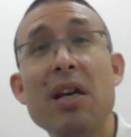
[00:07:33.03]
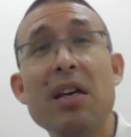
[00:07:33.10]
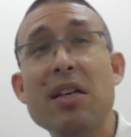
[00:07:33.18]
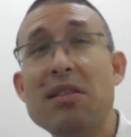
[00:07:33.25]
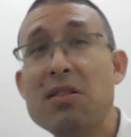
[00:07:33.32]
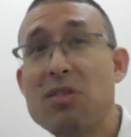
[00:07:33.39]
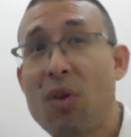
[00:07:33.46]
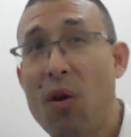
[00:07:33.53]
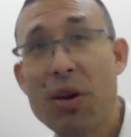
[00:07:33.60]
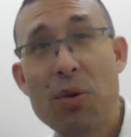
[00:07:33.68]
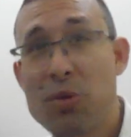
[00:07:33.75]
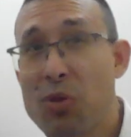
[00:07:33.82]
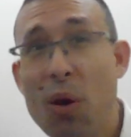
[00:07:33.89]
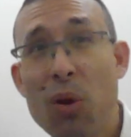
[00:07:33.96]
it
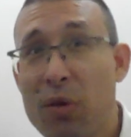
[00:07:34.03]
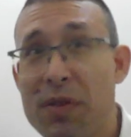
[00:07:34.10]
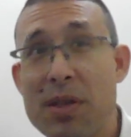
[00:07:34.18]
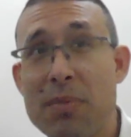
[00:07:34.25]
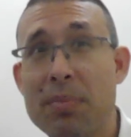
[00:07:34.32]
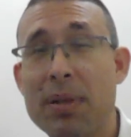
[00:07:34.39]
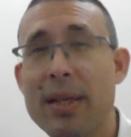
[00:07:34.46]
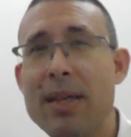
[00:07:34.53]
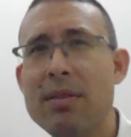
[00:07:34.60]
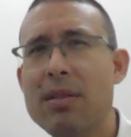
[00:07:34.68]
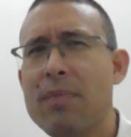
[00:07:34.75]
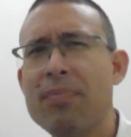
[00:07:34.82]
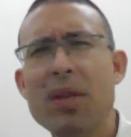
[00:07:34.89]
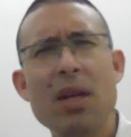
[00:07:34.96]
goes all over the
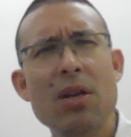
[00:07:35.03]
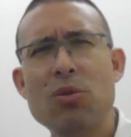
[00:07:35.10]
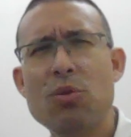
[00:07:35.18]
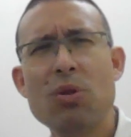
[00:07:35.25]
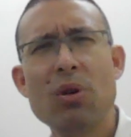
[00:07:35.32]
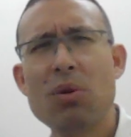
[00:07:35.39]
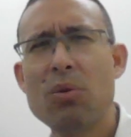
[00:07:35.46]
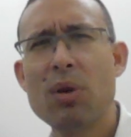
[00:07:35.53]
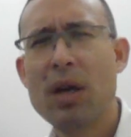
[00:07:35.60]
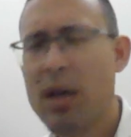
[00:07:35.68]
place. So